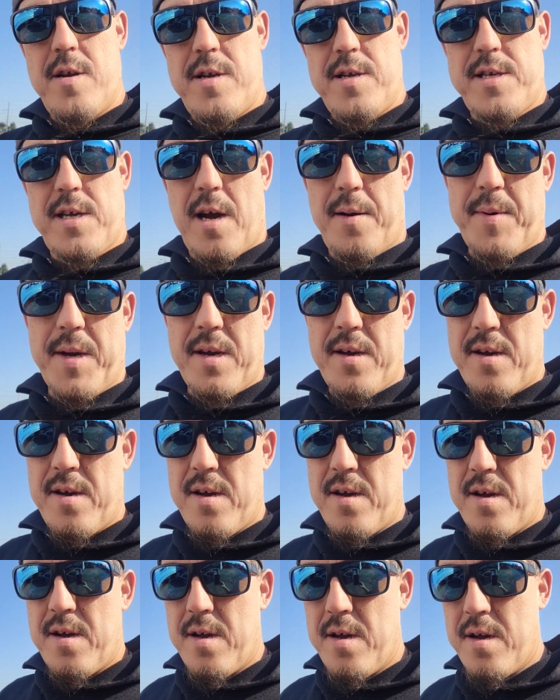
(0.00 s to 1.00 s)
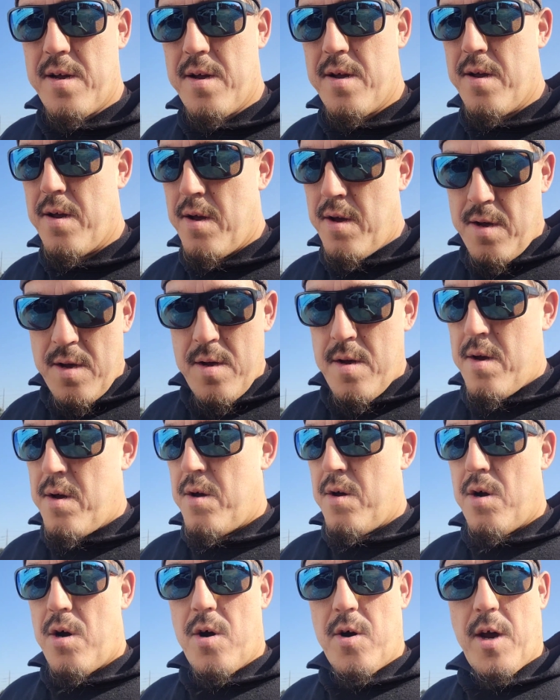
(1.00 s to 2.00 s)
He's coming.
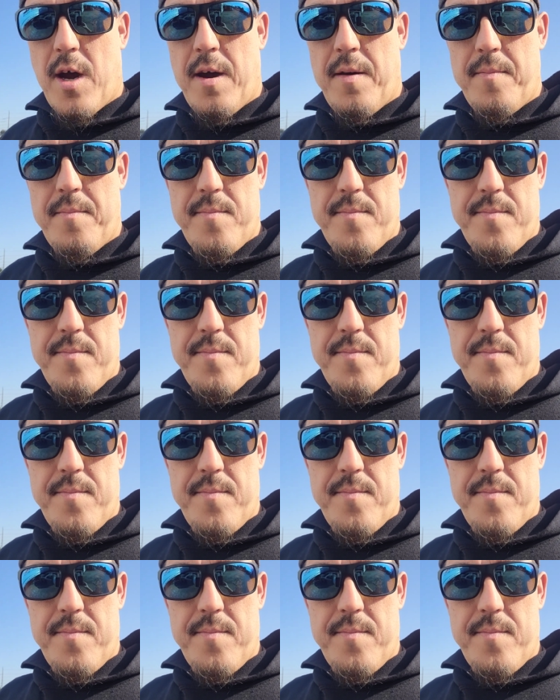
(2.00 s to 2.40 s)
Okay,